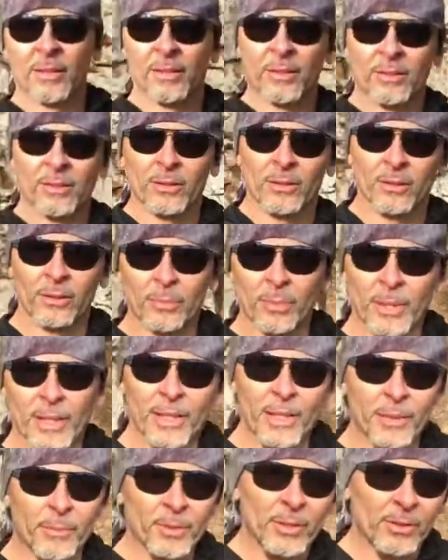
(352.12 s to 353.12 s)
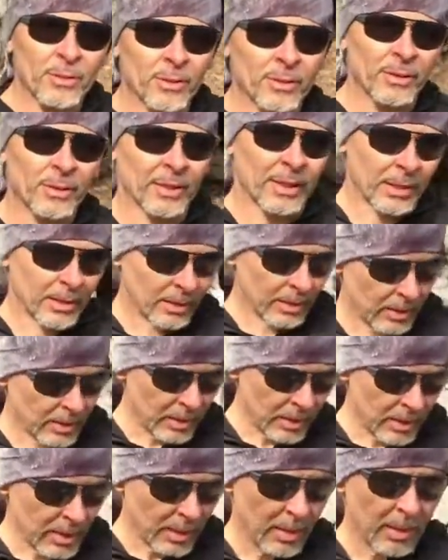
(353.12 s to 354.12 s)
Look behind me, you can kind of
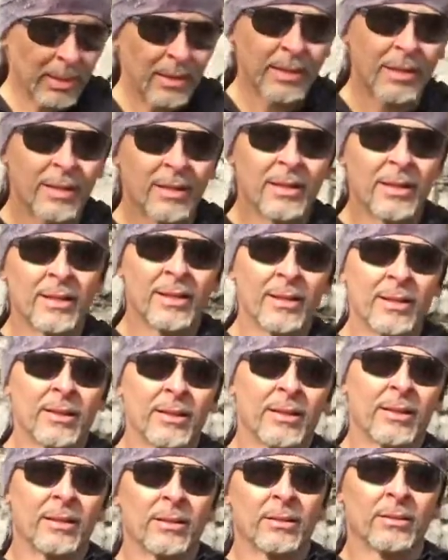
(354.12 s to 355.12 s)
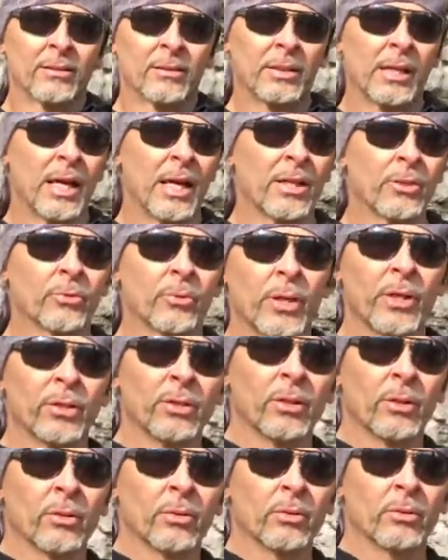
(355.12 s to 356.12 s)
see size
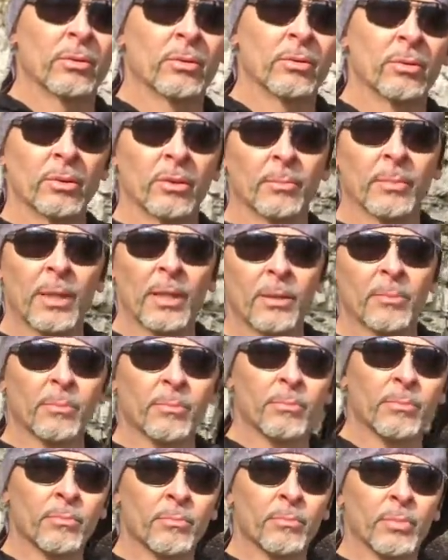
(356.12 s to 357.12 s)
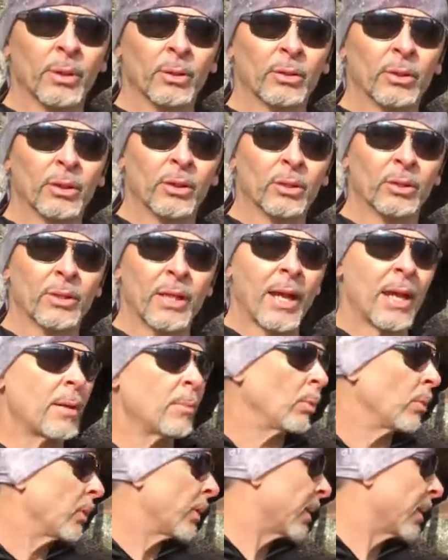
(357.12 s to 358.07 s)
ratio. Somebody built a little table